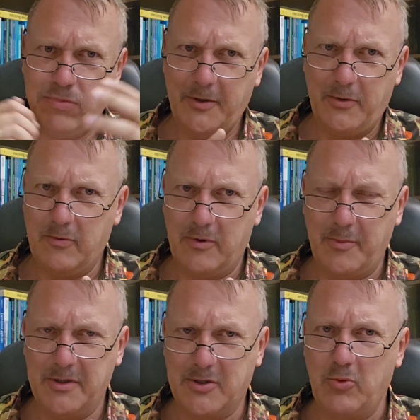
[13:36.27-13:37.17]
you know, it would have
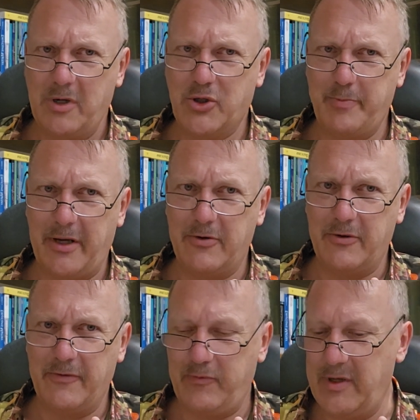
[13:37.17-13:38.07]
been so much
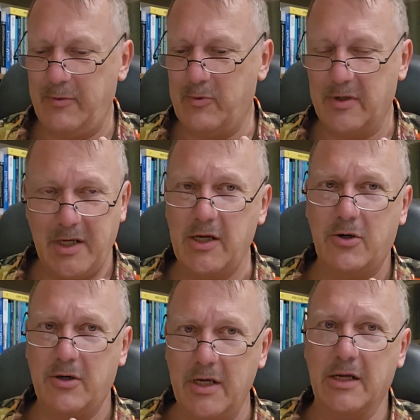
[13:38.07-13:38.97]
better if we were
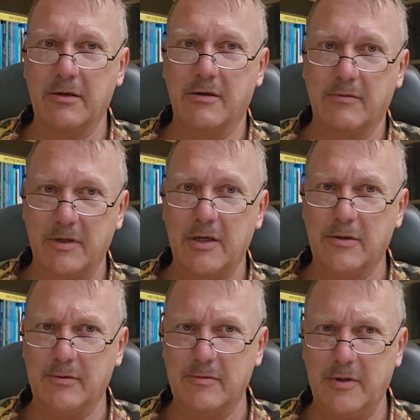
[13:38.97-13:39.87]
here in,
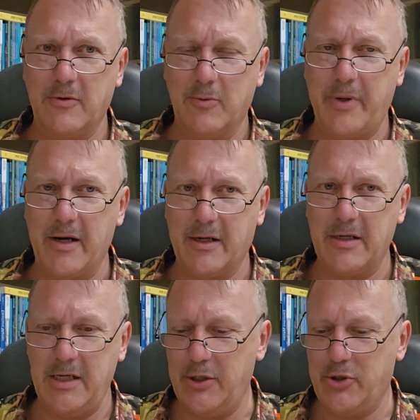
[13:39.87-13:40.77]
in you know, back
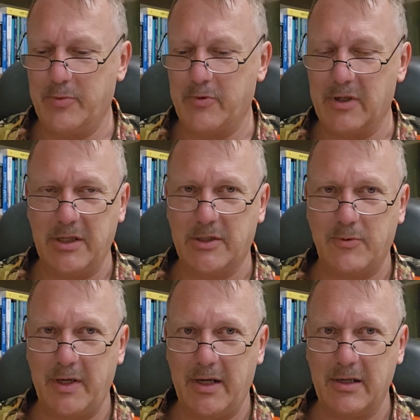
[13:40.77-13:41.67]
in Egypt, or at
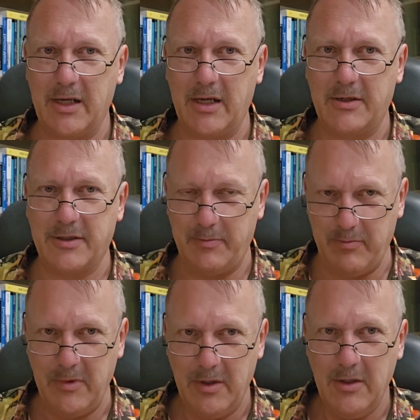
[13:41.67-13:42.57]
least we had leeks
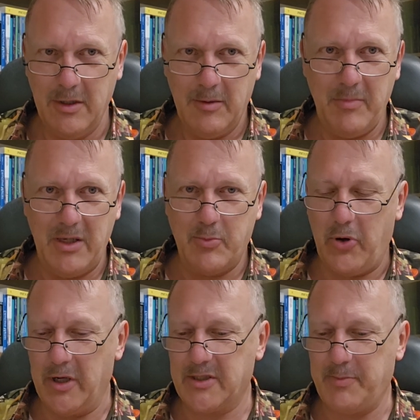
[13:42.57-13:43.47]
and meat
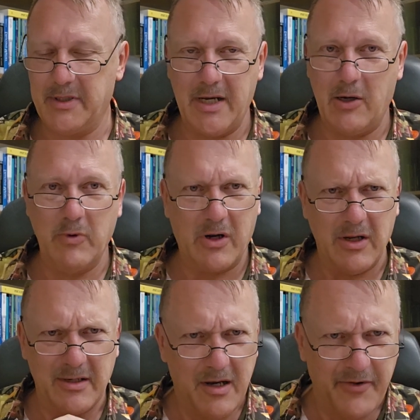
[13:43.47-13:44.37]
pots, but now we
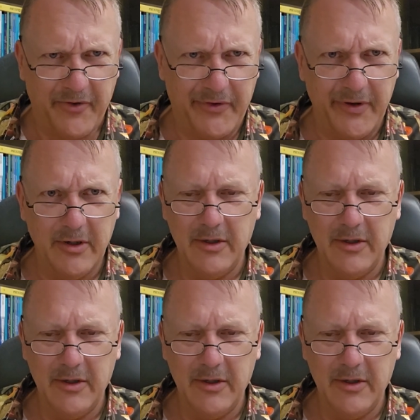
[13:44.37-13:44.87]
got nothing.